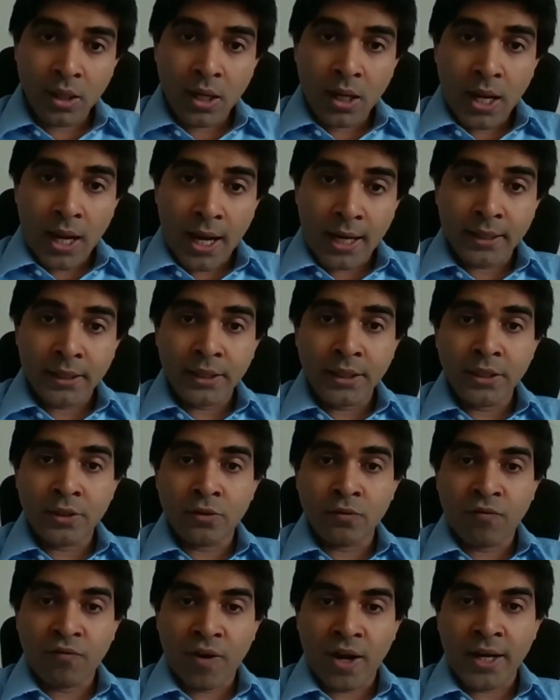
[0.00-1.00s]
I need to
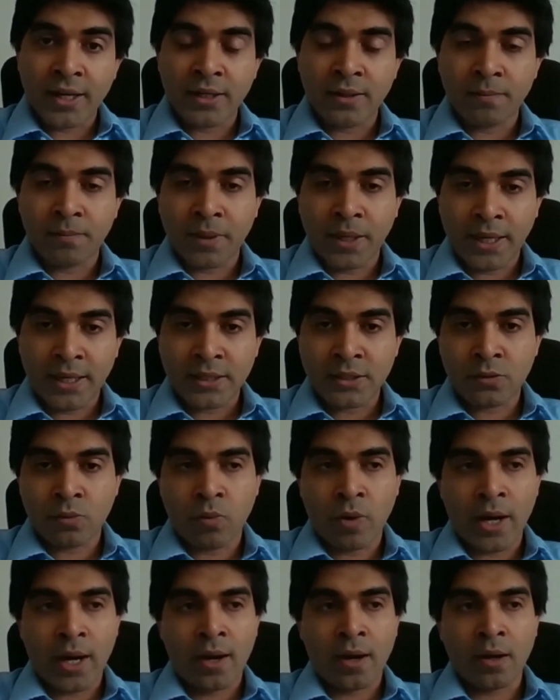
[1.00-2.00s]
find a place
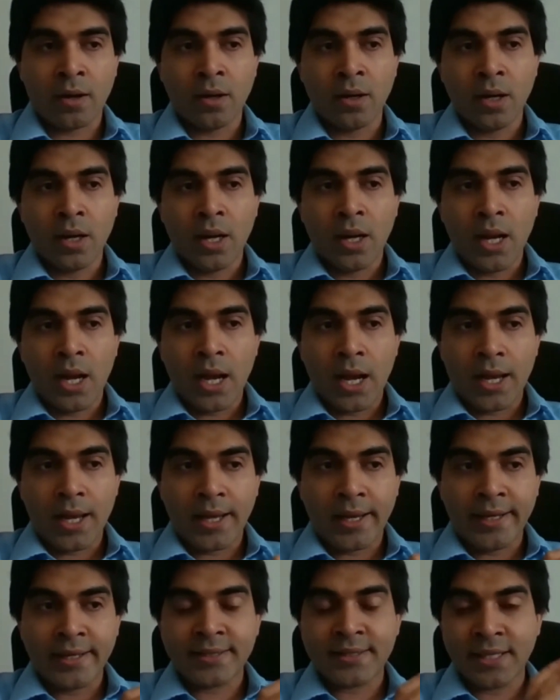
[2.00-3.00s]
where
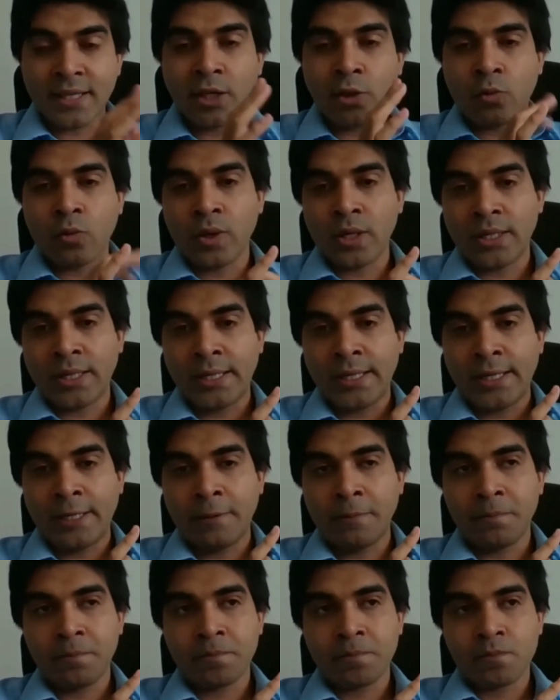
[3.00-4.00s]
it's equally
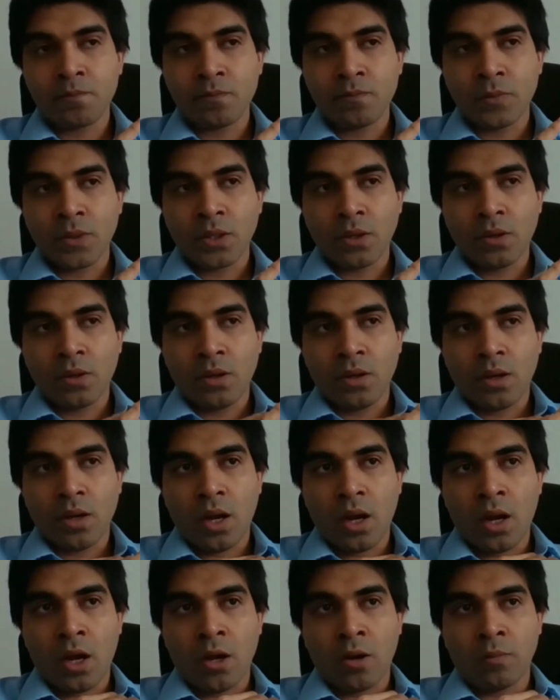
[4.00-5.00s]

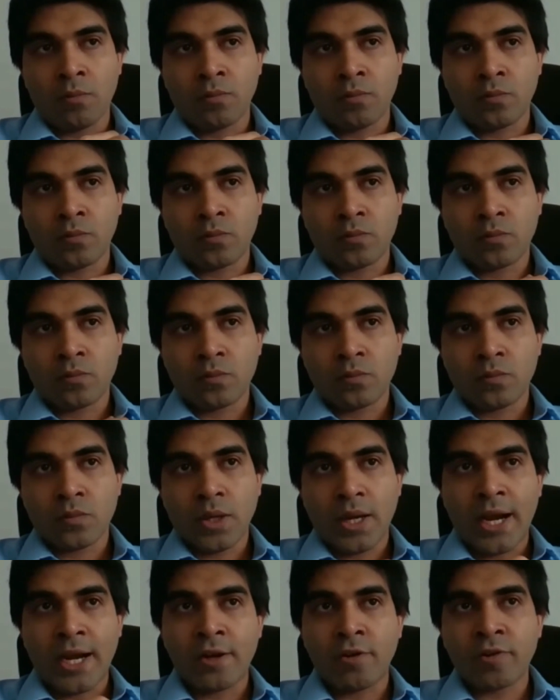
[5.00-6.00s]
um,
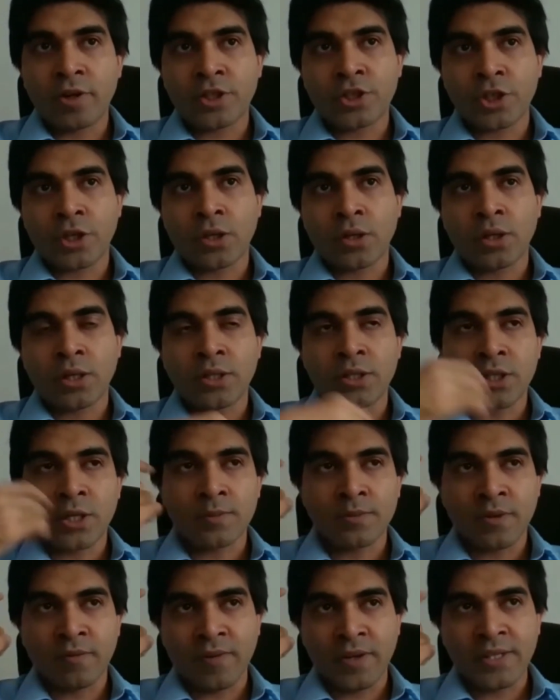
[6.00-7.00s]
enriching in terms
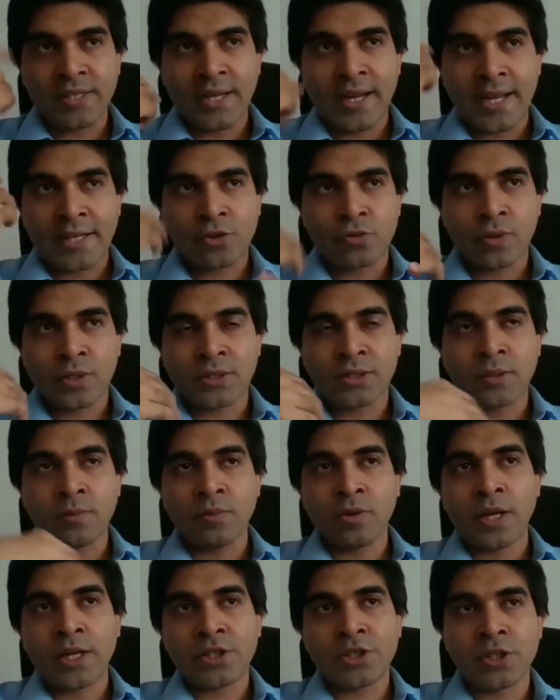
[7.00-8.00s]
of intellectual
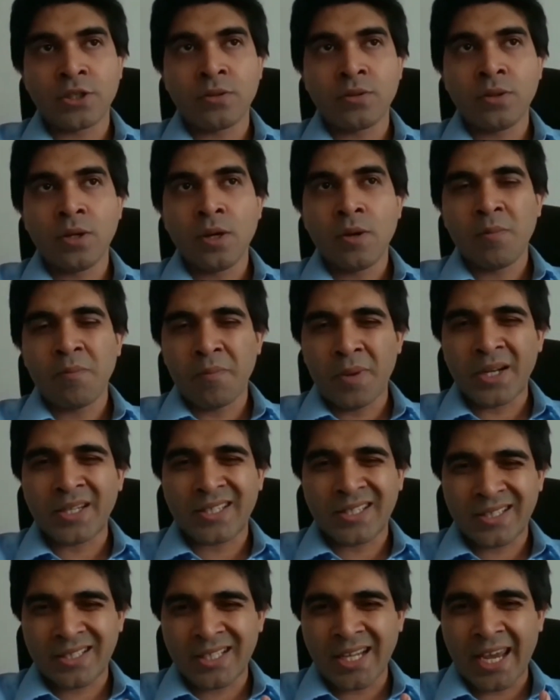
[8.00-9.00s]
stimulation, but
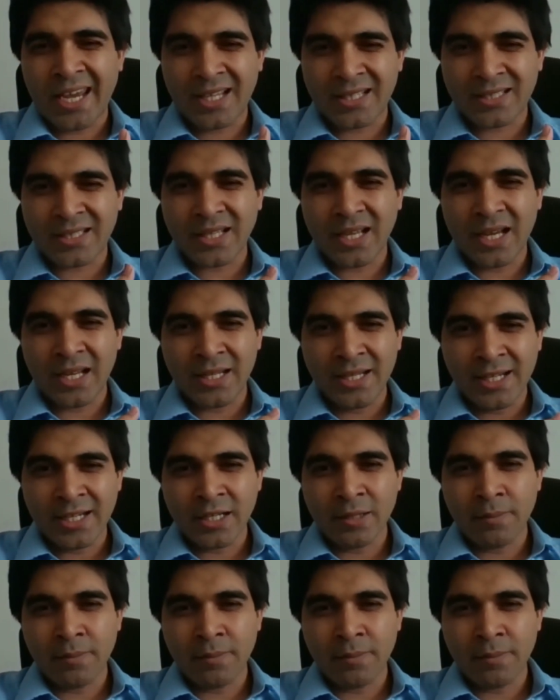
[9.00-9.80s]
takes a little